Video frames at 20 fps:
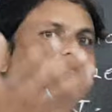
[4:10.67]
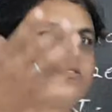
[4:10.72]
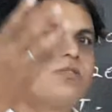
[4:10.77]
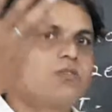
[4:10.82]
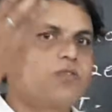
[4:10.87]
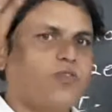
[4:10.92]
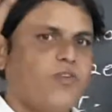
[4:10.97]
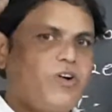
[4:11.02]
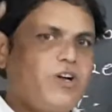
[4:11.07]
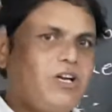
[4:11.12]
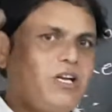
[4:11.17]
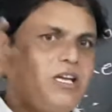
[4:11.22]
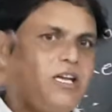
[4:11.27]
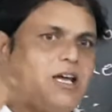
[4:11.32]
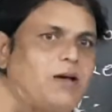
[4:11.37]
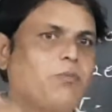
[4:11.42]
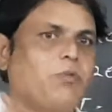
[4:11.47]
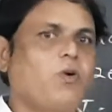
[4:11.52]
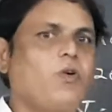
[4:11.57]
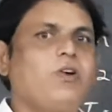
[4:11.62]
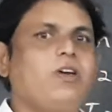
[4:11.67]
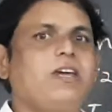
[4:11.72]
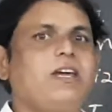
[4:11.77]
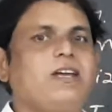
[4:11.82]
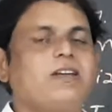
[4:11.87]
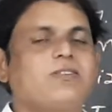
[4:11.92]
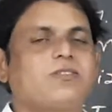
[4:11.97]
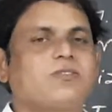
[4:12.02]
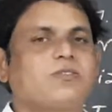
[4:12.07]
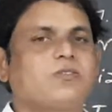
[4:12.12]
20 above
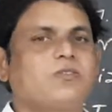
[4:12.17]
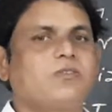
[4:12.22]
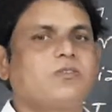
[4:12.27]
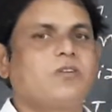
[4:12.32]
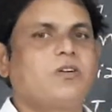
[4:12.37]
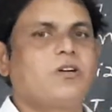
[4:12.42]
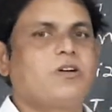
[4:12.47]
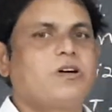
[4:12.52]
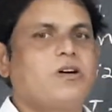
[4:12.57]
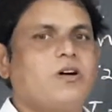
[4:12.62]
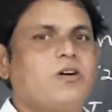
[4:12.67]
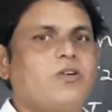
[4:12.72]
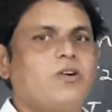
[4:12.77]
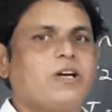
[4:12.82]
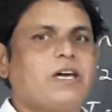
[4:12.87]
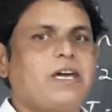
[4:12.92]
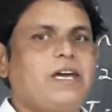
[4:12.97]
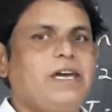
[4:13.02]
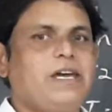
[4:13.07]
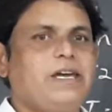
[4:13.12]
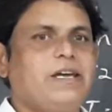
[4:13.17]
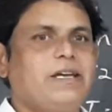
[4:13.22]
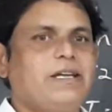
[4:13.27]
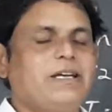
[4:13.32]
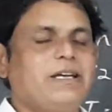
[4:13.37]
years. Okay.